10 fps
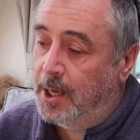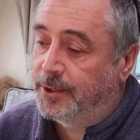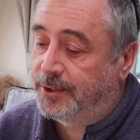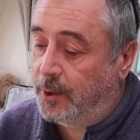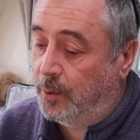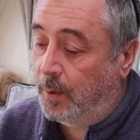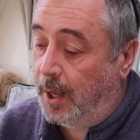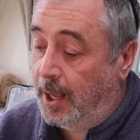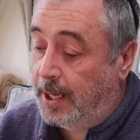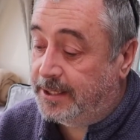So
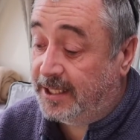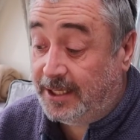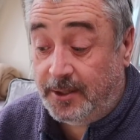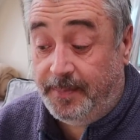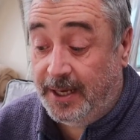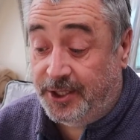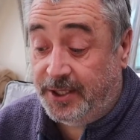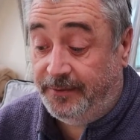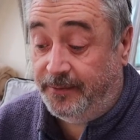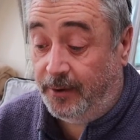that's a big
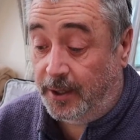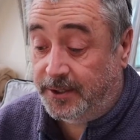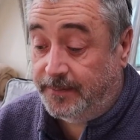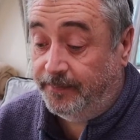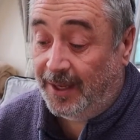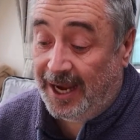shift for us.